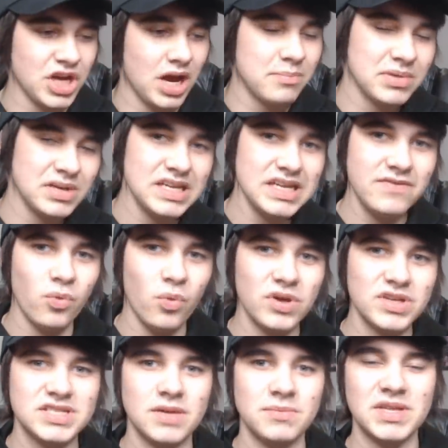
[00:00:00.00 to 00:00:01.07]
I believe
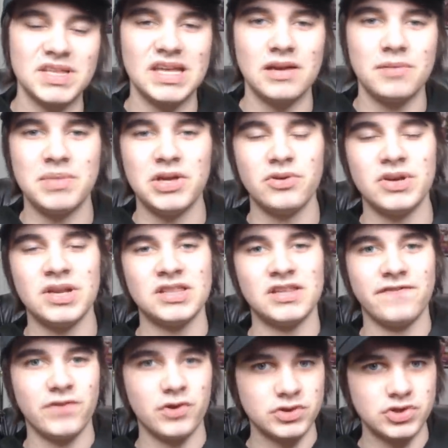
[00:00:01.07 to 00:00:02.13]
was something that appeared in
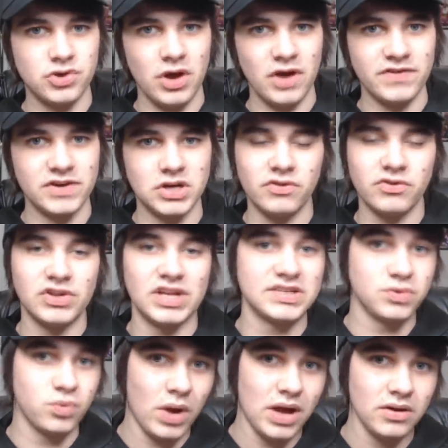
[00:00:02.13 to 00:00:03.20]
the first graphic novel
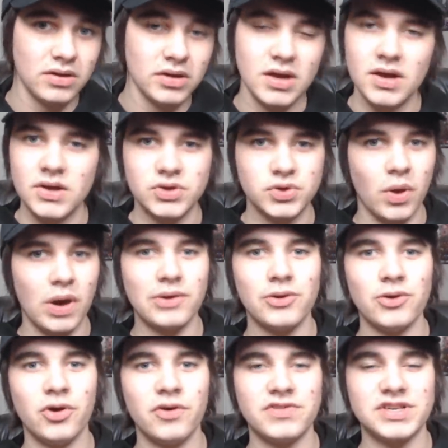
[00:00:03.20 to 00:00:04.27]
as well, so I
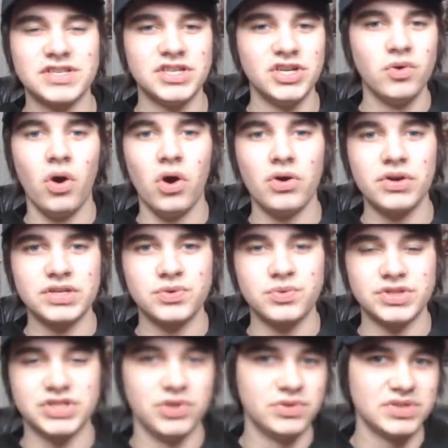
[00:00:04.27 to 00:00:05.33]
don't know if this new artist
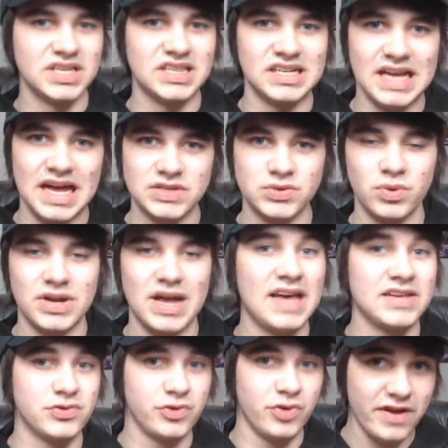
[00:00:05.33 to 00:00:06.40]
was using the last one
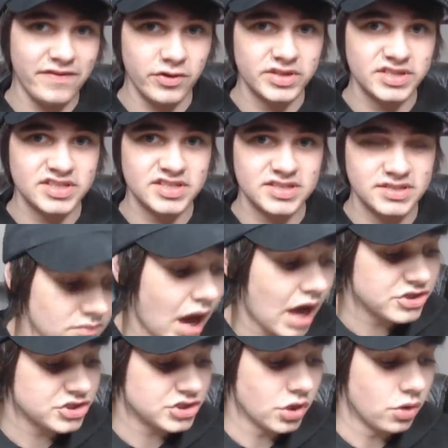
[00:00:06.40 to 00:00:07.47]
as reference.
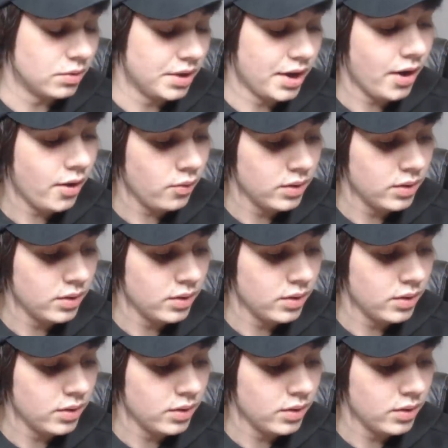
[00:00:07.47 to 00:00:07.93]
I just don't know.